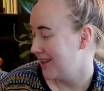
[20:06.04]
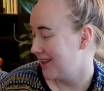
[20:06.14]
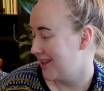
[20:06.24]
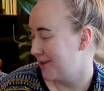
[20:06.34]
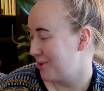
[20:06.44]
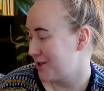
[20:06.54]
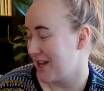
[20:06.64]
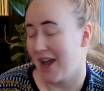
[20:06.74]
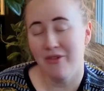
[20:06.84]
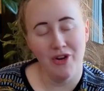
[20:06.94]
Because
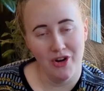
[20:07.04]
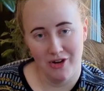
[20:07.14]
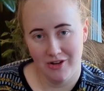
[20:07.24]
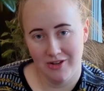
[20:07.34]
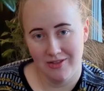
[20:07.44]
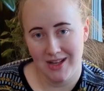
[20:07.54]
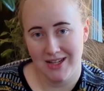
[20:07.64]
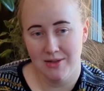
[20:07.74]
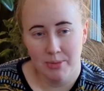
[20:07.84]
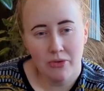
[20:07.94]
I've heard that
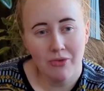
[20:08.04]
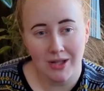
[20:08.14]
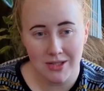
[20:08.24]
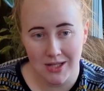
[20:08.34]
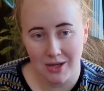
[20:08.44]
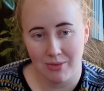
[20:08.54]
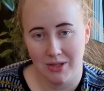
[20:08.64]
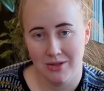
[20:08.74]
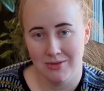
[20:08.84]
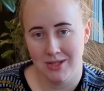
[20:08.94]
it's a bit rustic when
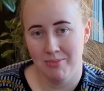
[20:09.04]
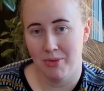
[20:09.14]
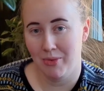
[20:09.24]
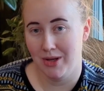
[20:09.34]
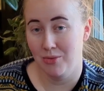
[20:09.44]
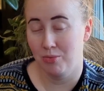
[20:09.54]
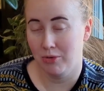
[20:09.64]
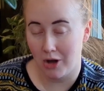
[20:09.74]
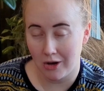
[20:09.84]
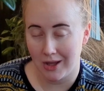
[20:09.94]
you use it, but when you
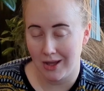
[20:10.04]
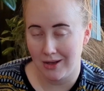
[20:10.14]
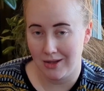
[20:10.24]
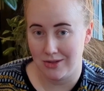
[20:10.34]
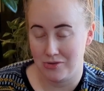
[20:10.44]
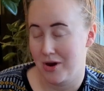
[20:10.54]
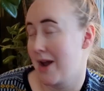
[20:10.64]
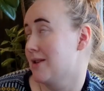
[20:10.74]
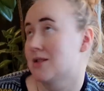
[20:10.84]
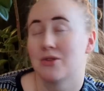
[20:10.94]
block it, it
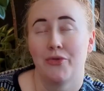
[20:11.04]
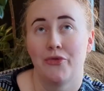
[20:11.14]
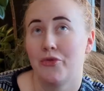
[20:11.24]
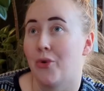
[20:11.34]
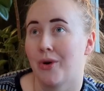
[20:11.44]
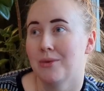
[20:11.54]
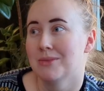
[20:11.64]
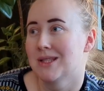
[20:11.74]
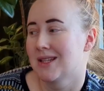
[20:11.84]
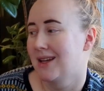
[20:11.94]

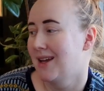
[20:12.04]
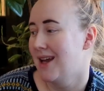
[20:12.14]
transforms.